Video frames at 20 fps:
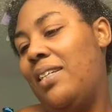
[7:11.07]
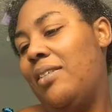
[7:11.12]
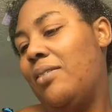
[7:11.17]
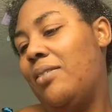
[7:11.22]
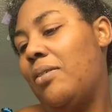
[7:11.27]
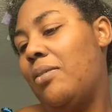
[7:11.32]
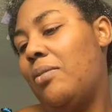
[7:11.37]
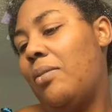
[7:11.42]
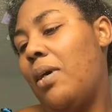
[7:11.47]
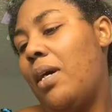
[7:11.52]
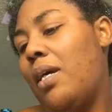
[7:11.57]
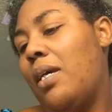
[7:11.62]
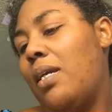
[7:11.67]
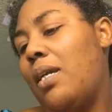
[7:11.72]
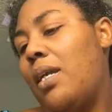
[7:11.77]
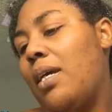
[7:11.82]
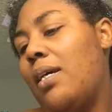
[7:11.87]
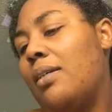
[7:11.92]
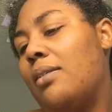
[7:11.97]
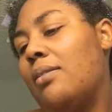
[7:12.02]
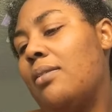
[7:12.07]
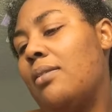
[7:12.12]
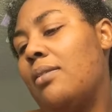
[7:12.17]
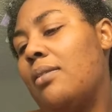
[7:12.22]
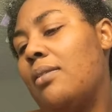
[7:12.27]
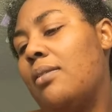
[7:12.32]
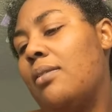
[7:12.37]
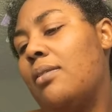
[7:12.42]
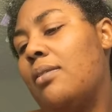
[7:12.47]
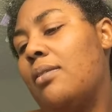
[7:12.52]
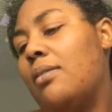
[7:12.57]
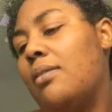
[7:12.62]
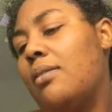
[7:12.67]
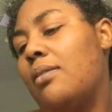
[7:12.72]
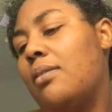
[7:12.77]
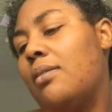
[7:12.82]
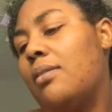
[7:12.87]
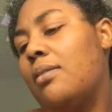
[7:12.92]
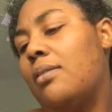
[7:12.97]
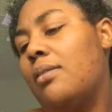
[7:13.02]
Don't know why it has
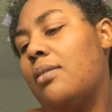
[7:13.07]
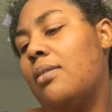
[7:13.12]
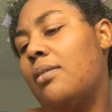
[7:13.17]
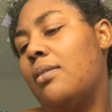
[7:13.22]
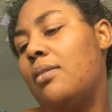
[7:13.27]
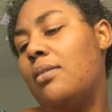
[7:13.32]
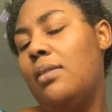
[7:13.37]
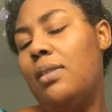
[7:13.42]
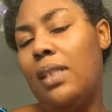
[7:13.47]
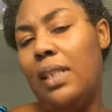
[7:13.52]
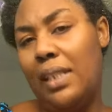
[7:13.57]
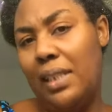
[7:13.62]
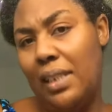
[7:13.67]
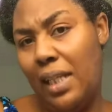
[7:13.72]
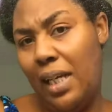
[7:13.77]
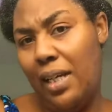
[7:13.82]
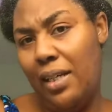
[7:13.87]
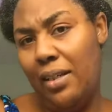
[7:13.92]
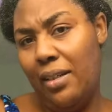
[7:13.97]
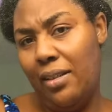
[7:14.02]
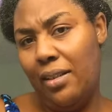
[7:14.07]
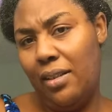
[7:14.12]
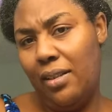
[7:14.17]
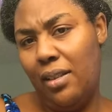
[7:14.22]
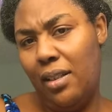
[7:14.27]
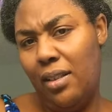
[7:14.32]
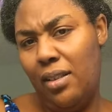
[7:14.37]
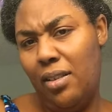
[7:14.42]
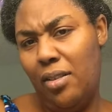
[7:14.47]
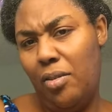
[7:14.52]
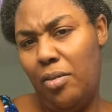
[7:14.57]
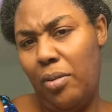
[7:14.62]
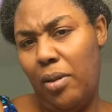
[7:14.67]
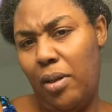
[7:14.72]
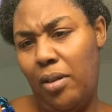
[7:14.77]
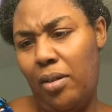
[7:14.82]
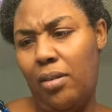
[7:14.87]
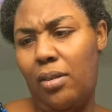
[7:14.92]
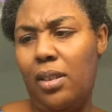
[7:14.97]
six nine on it. That's so weird.